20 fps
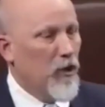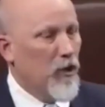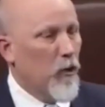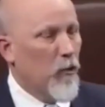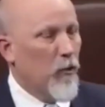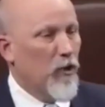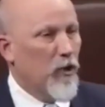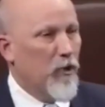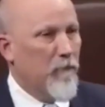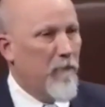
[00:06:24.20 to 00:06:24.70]
is
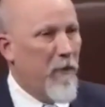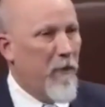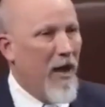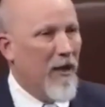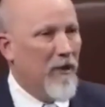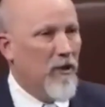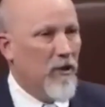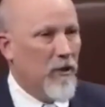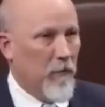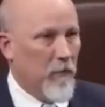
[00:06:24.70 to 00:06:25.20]
to
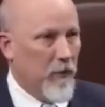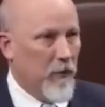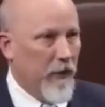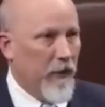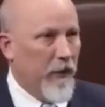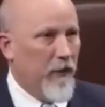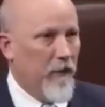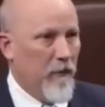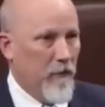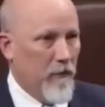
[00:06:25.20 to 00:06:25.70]

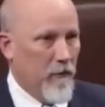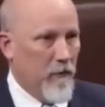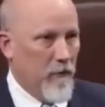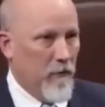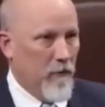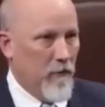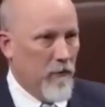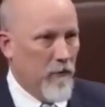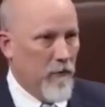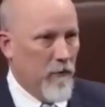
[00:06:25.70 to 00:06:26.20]
responsibly
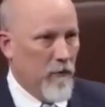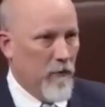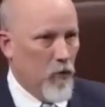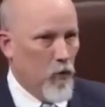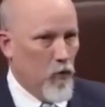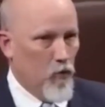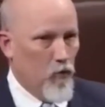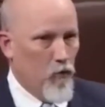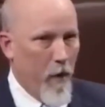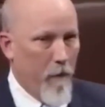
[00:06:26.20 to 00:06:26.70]

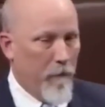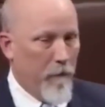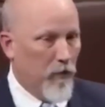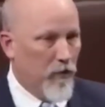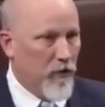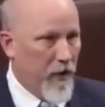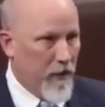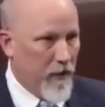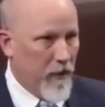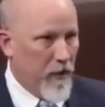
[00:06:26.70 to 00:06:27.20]

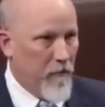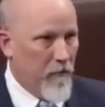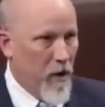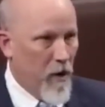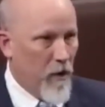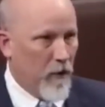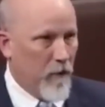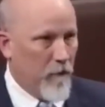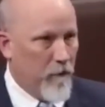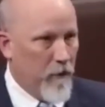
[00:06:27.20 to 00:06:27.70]
represent the
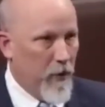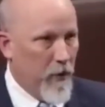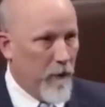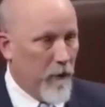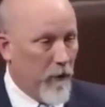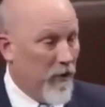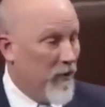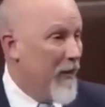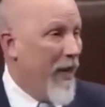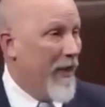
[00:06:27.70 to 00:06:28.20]
American people.